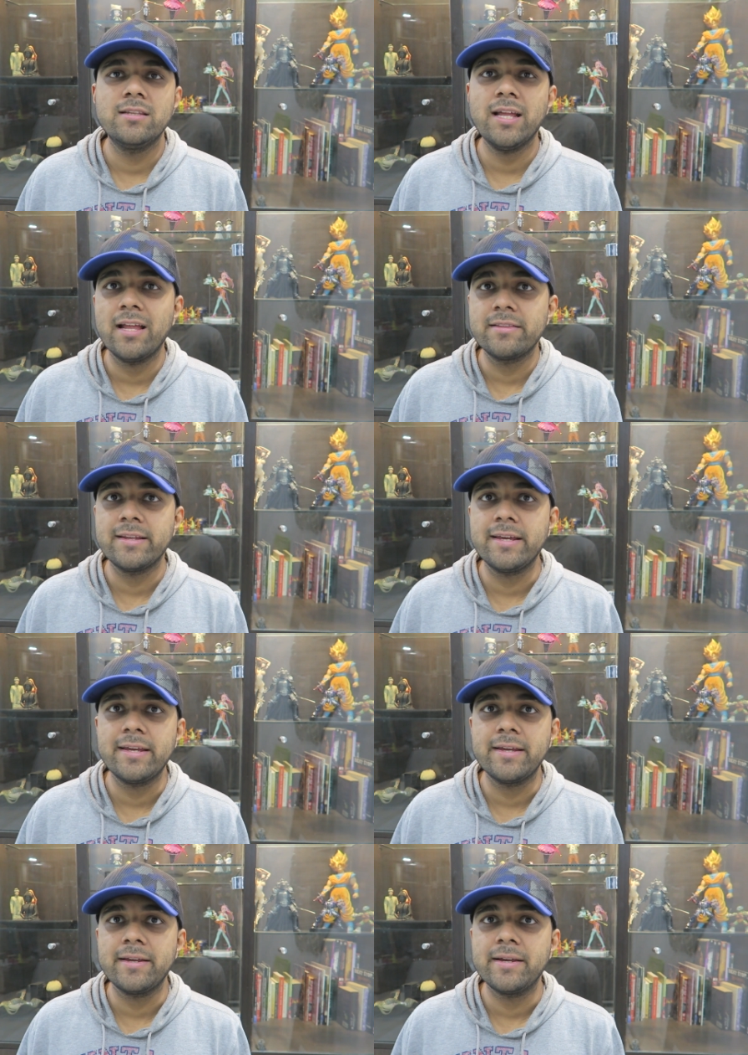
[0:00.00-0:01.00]
than
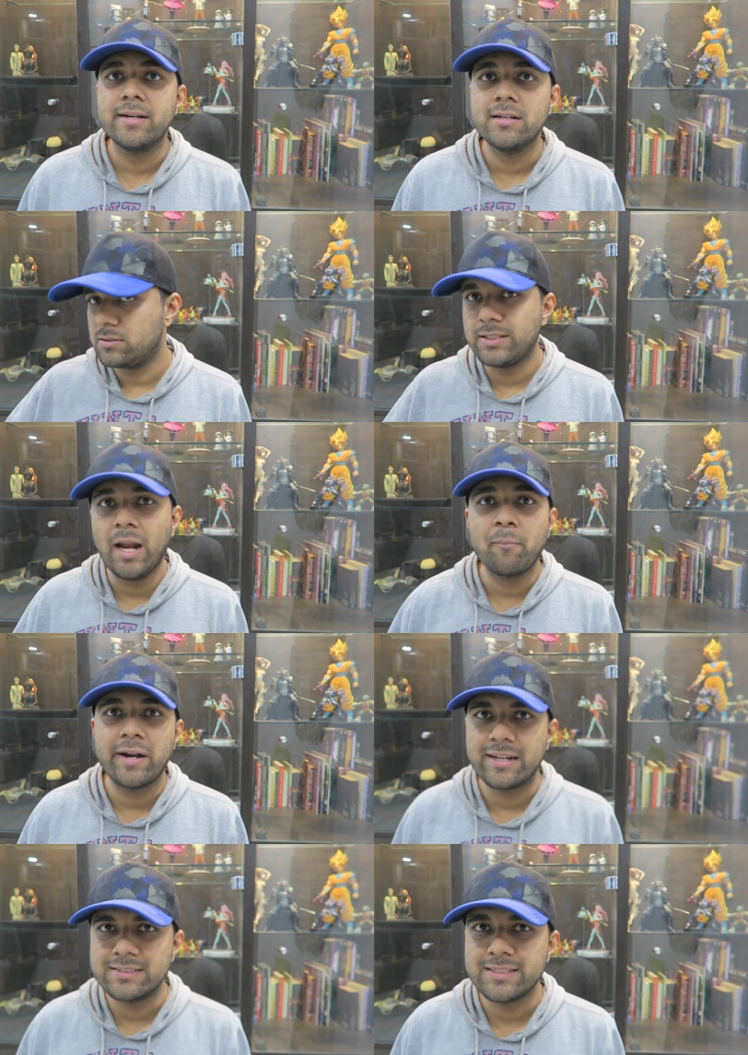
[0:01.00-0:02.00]
the
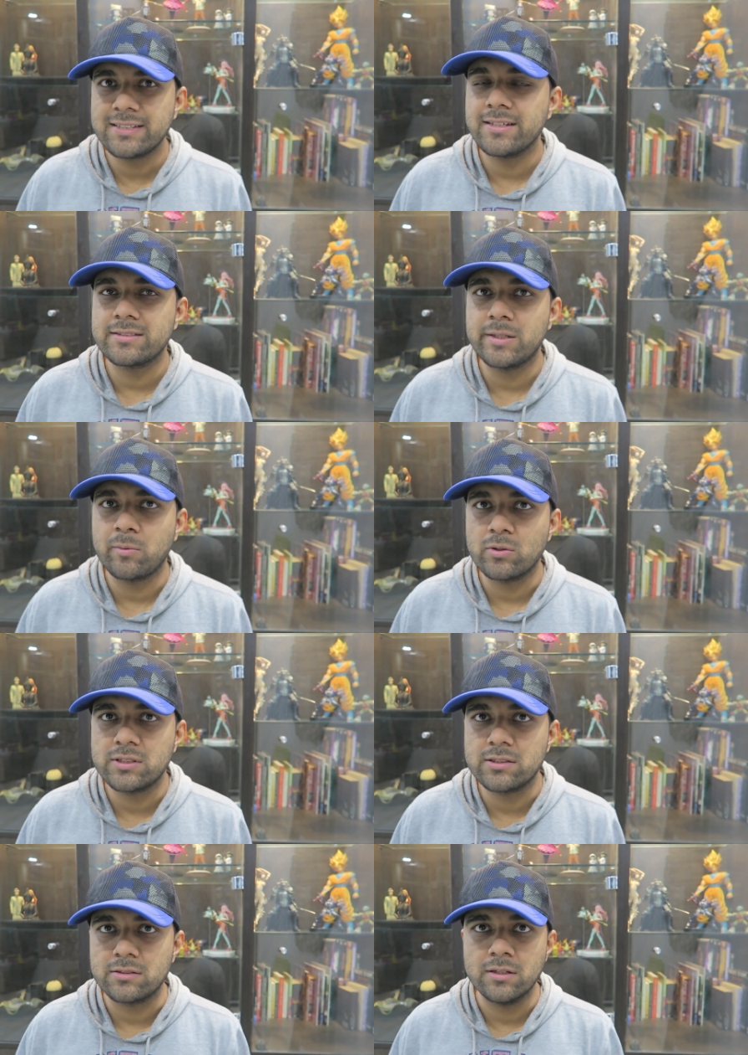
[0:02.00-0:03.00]
Snapdragon 660
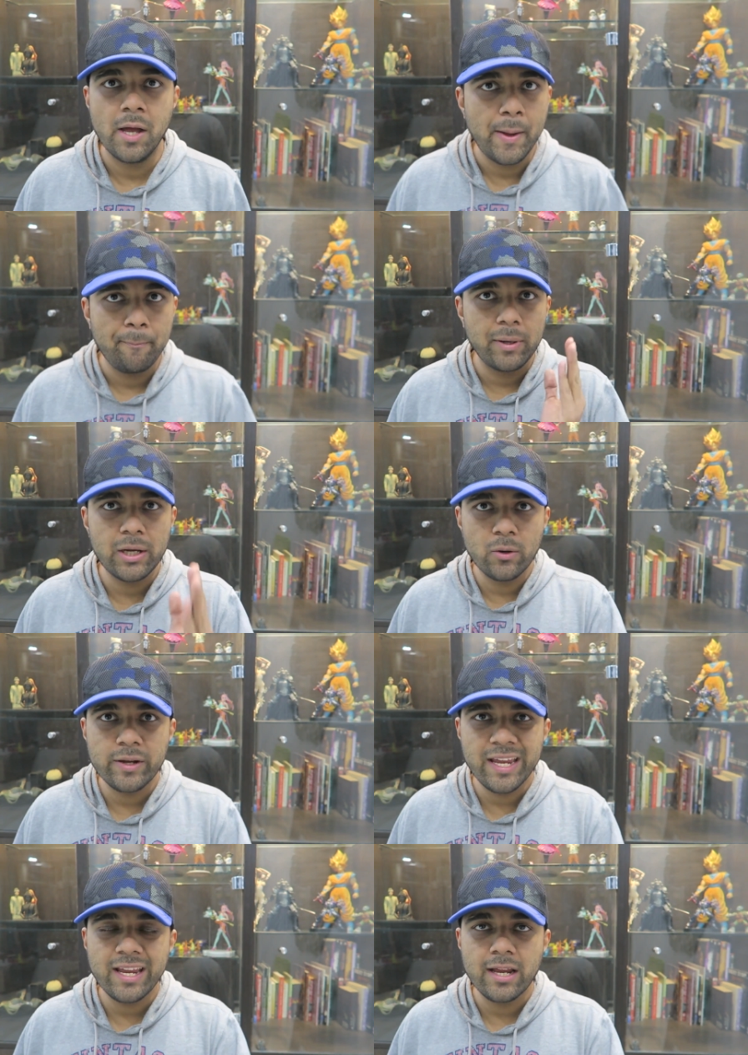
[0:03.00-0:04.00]
processor. But
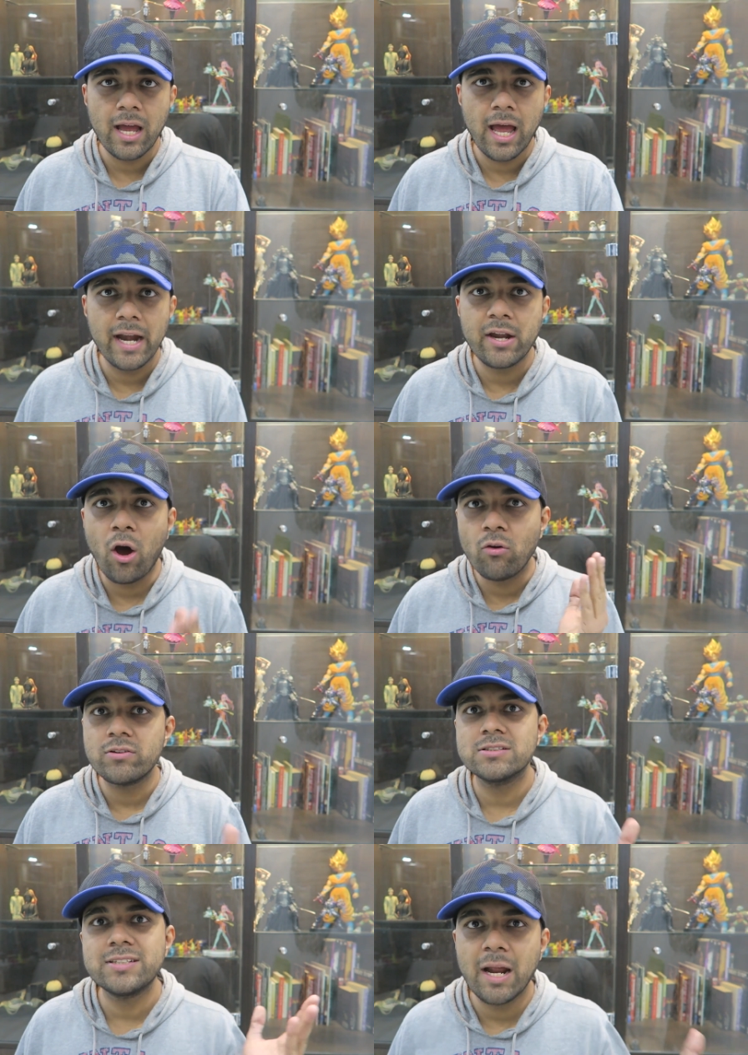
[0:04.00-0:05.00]
looking at how
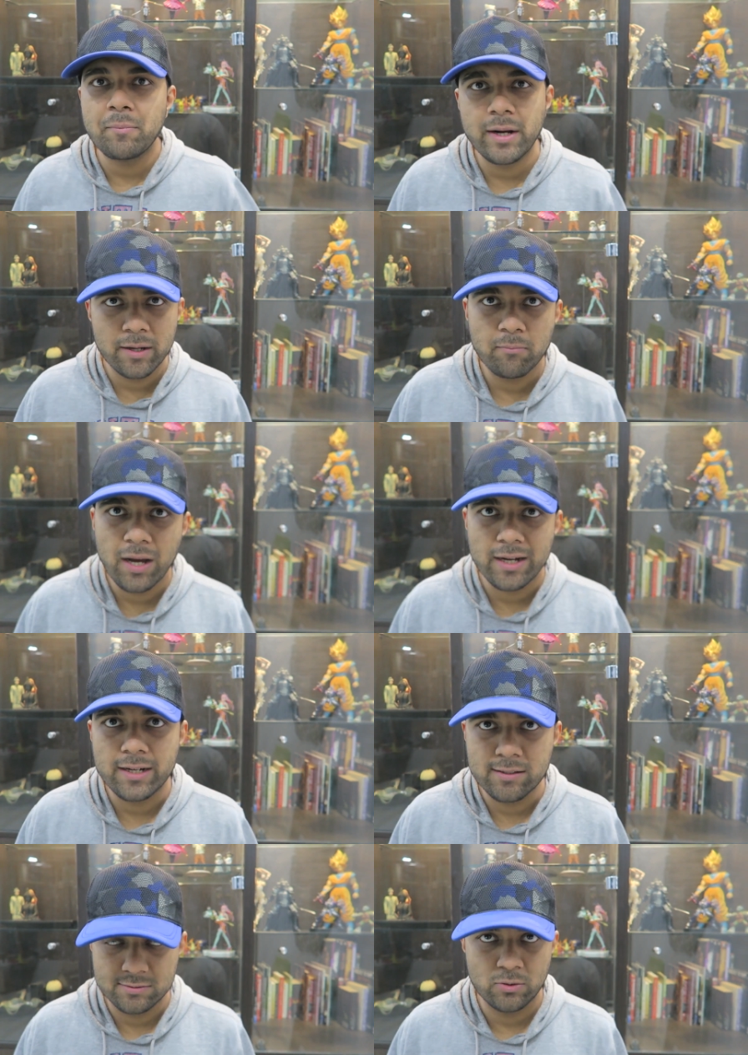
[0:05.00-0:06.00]
the Snapdragon
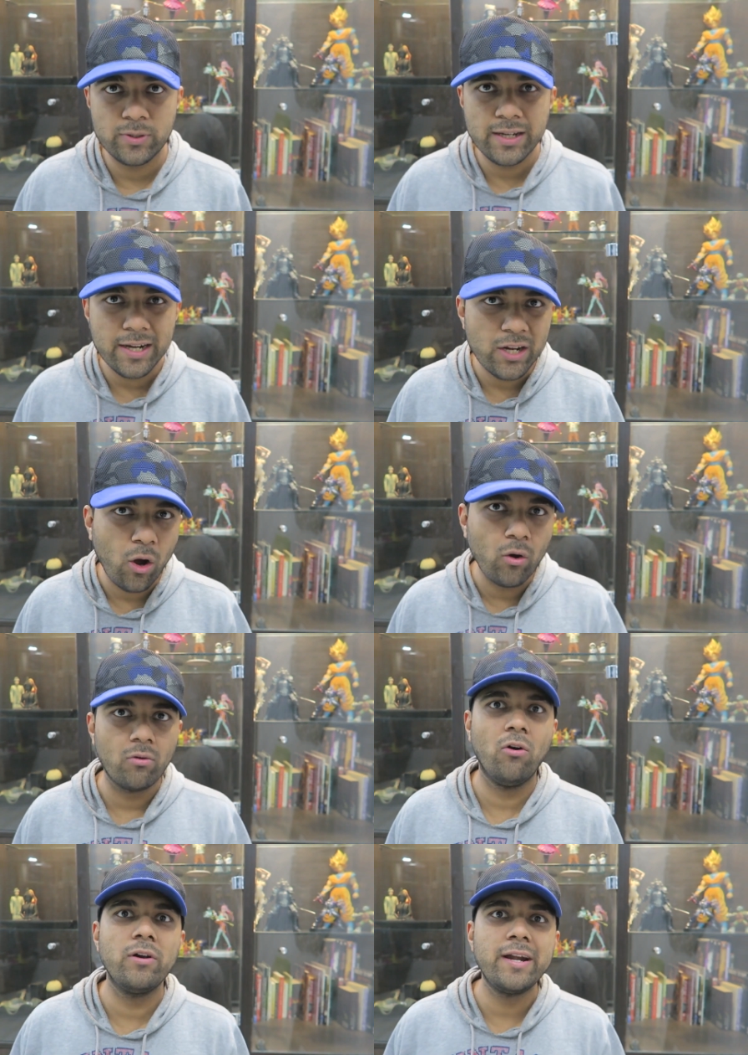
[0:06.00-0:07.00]
market is, looking at how
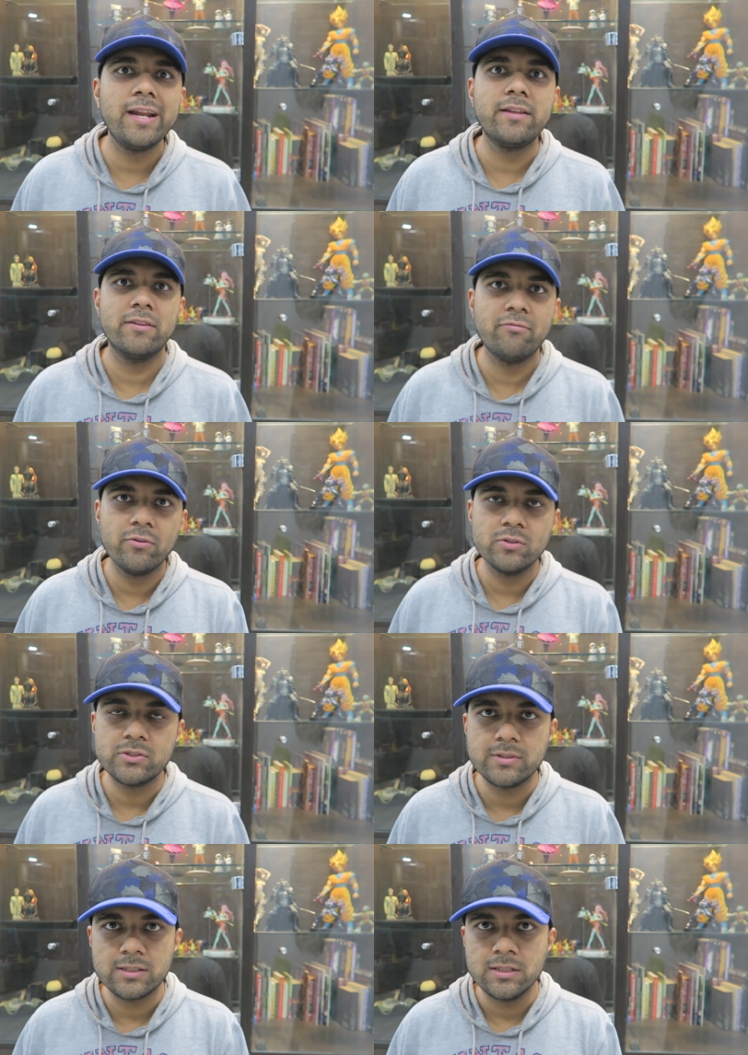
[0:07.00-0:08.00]
already the
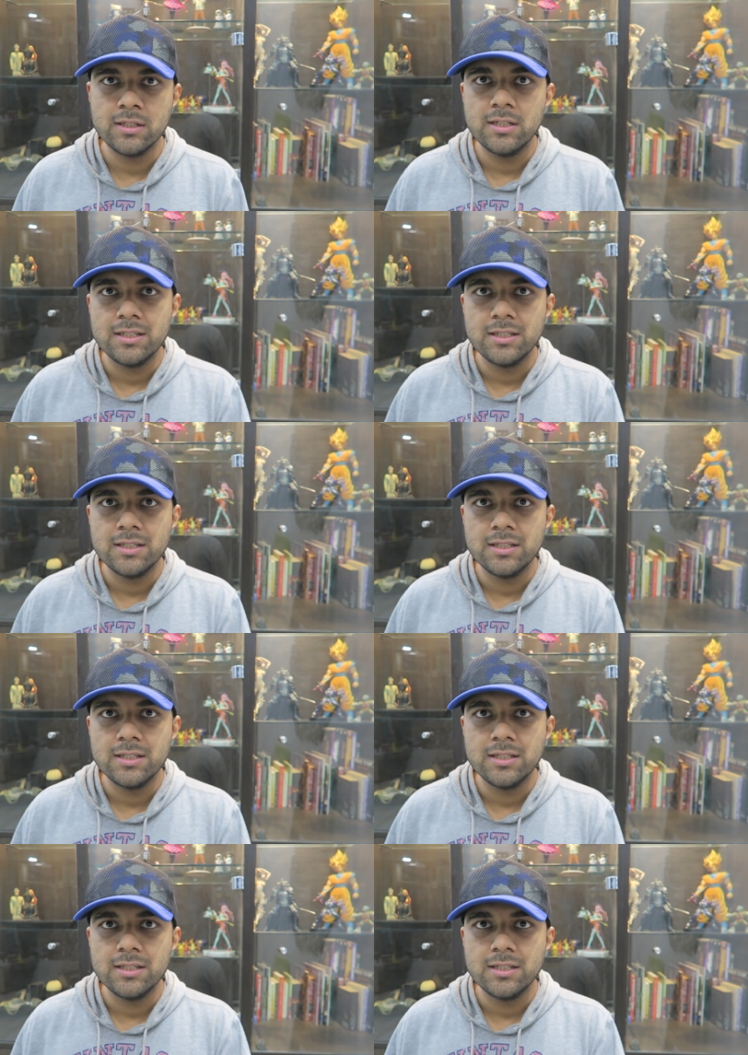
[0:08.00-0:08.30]
phones with